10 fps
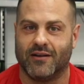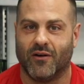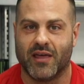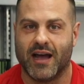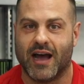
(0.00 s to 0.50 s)

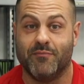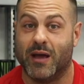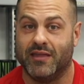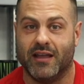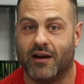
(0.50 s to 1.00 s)
all that. I've
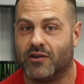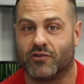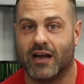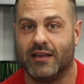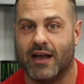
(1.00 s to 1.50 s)
been there, I
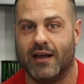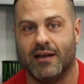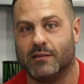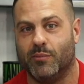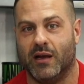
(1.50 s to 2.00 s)
tried that,
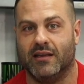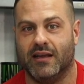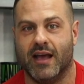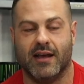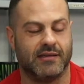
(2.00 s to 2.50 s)
it's a pain in
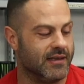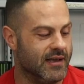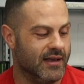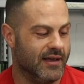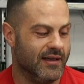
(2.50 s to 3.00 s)
the ass.
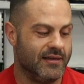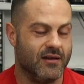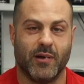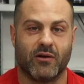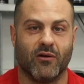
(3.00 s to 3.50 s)

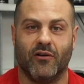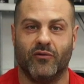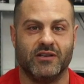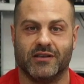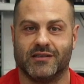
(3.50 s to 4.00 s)
You're better off
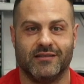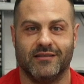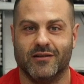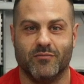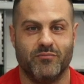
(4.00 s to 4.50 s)
with just
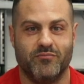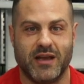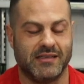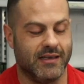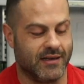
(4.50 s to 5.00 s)
your
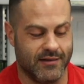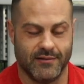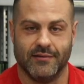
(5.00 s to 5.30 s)
basic